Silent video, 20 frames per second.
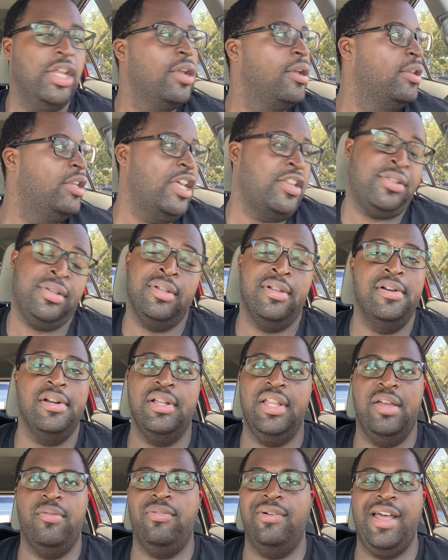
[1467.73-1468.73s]
That's
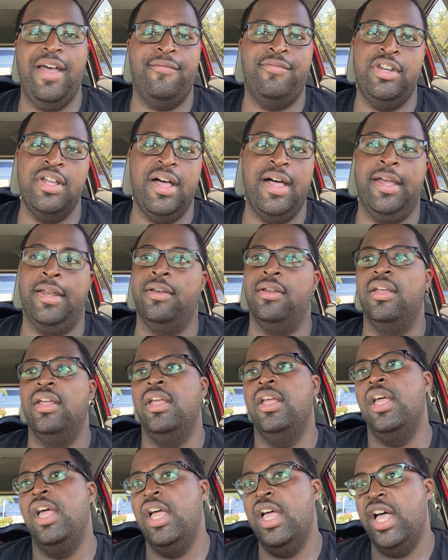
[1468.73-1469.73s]
literally what I've done.
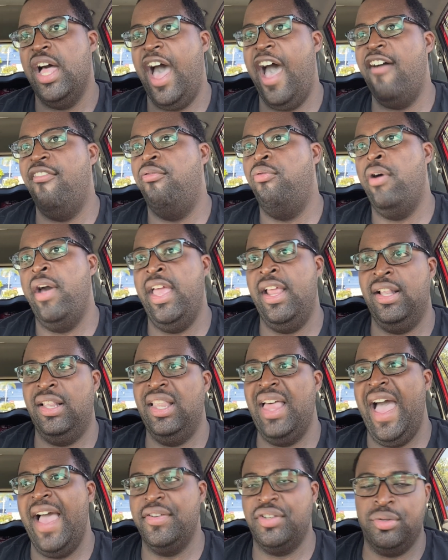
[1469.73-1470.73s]
I went
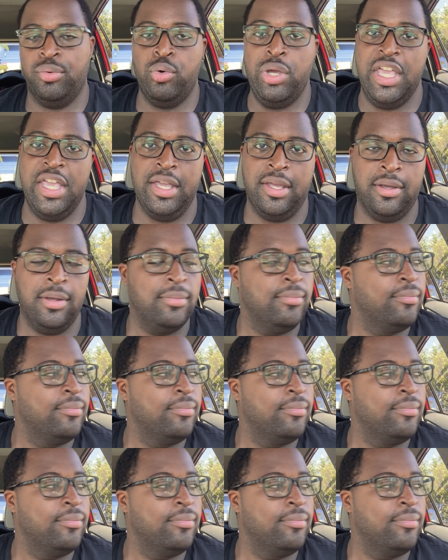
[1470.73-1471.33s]
last week